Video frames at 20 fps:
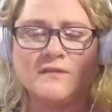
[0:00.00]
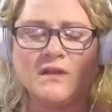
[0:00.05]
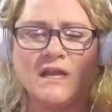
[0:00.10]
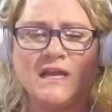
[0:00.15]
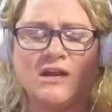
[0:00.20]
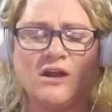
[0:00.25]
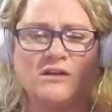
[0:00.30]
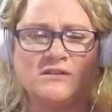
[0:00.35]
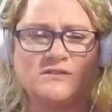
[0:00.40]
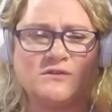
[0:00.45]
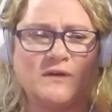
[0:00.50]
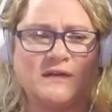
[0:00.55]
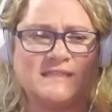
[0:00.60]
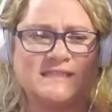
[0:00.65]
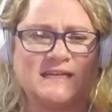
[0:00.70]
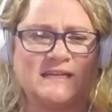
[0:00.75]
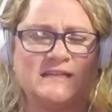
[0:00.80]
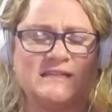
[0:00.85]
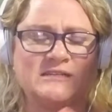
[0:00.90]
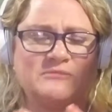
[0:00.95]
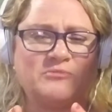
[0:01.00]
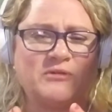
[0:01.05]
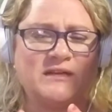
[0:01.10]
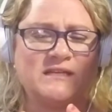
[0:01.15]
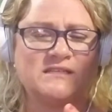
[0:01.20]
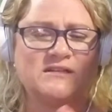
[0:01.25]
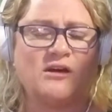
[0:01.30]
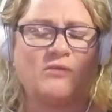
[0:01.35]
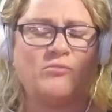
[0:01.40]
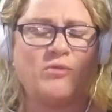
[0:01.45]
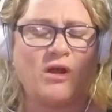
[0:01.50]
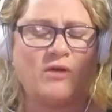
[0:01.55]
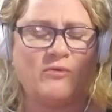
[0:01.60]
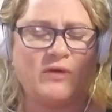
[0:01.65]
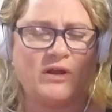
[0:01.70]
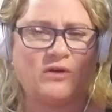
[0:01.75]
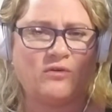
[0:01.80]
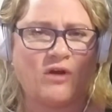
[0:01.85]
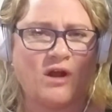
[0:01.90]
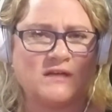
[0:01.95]
And also I stayed at this place called
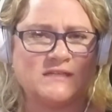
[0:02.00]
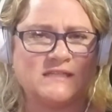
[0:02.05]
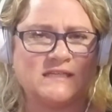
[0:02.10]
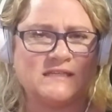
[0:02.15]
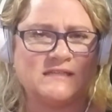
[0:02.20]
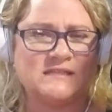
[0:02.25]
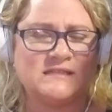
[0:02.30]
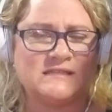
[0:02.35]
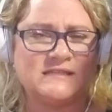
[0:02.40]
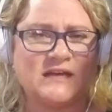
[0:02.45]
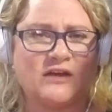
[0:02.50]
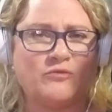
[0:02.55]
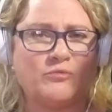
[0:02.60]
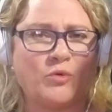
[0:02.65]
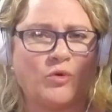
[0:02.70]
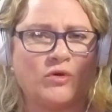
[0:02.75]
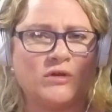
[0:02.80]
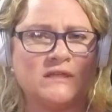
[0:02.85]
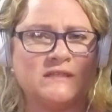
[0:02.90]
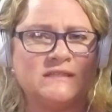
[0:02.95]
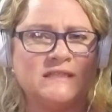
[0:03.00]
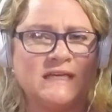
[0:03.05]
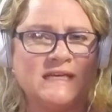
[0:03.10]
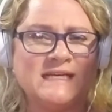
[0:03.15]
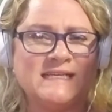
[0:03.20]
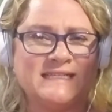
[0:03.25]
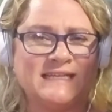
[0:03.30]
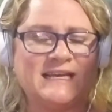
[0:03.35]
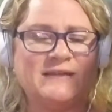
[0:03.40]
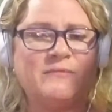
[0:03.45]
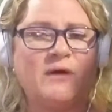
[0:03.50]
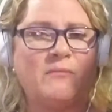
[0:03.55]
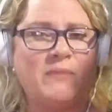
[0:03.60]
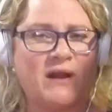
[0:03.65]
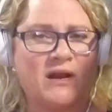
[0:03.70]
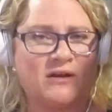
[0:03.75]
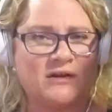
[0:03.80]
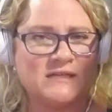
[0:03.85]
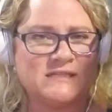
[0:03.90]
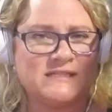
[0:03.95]
Broadway Crossings in South Portland to get my
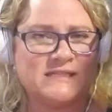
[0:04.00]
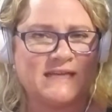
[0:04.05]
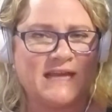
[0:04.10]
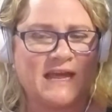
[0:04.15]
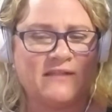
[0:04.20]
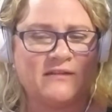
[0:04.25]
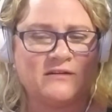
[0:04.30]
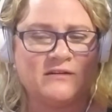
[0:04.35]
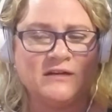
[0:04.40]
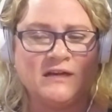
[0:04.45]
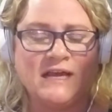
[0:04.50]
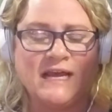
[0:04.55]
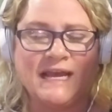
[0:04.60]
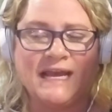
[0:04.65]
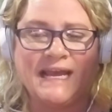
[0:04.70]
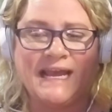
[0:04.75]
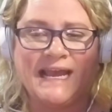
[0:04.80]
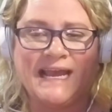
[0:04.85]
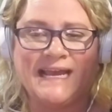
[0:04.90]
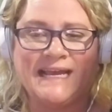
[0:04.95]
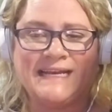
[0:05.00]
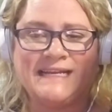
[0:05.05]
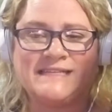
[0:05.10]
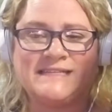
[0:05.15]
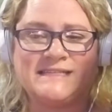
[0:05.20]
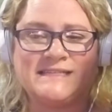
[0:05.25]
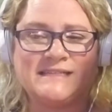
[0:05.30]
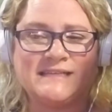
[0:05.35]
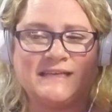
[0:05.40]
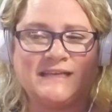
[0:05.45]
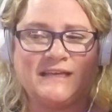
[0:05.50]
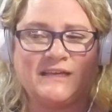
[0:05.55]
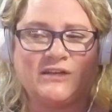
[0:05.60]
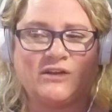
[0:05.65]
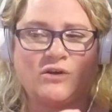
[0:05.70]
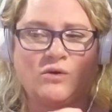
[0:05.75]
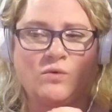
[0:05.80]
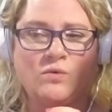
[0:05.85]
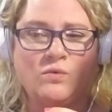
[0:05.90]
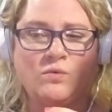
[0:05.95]
bearings together. And it's, you
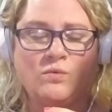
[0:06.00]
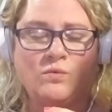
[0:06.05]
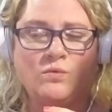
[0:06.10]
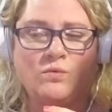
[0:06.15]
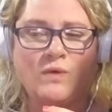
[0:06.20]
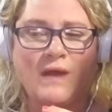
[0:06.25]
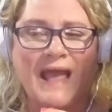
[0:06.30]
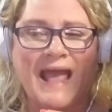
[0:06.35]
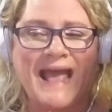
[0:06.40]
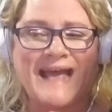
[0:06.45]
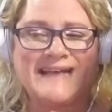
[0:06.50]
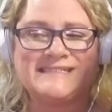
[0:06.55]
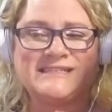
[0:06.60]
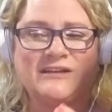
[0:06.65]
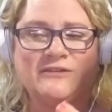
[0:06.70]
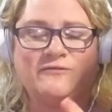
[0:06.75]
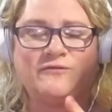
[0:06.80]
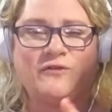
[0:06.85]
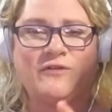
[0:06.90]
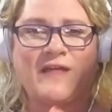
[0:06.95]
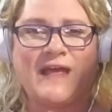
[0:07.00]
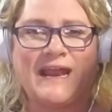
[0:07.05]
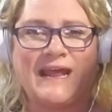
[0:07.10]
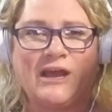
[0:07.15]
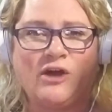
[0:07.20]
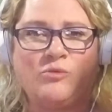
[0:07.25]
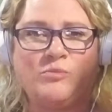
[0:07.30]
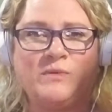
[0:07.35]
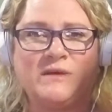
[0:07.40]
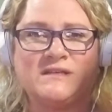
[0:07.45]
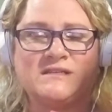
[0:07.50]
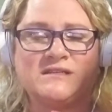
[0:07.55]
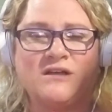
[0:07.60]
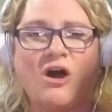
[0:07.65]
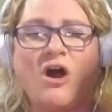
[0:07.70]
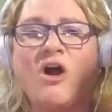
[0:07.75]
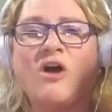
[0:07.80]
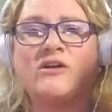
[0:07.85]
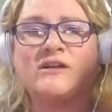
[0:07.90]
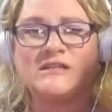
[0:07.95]
know, asking for that help is the
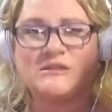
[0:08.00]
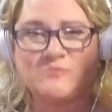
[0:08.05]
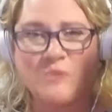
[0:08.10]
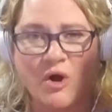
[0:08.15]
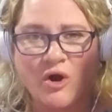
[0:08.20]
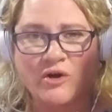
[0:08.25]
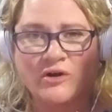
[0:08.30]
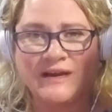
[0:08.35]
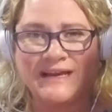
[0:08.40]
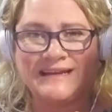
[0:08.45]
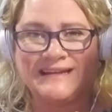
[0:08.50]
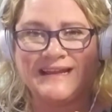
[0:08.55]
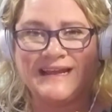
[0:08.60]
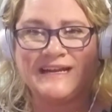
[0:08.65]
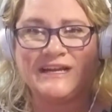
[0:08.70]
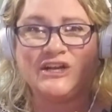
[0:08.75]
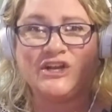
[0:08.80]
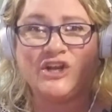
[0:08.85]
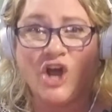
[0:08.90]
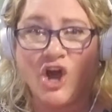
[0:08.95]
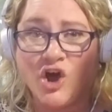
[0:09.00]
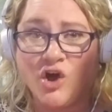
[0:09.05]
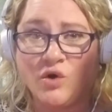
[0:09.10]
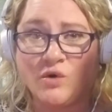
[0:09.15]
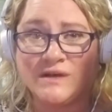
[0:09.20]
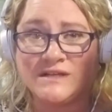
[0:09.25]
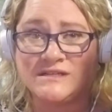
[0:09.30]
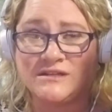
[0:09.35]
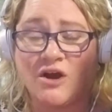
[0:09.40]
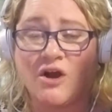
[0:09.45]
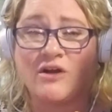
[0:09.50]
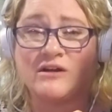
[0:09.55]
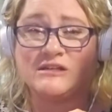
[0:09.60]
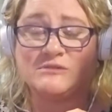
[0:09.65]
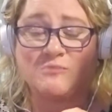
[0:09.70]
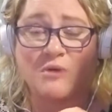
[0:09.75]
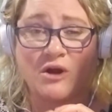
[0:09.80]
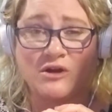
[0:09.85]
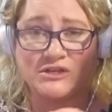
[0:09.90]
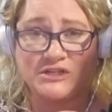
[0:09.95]
hardest part, and letting go is the
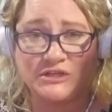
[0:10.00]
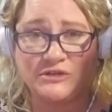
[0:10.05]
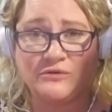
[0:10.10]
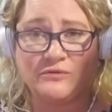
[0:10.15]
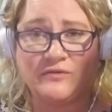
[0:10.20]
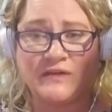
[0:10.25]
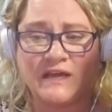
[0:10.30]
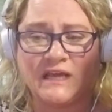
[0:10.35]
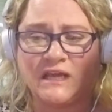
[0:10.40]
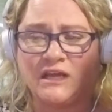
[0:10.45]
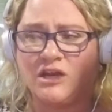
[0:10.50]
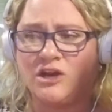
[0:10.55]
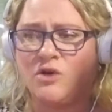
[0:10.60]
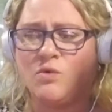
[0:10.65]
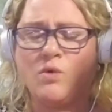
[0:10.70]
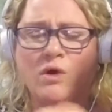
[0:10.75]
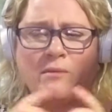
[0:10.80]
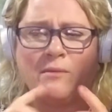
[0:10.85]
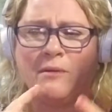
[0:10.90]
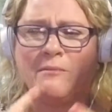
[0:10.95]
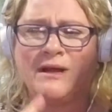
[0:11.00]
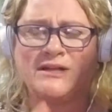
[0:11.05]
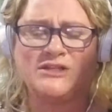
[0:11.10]
hardest part too. Thinking, you know, what about my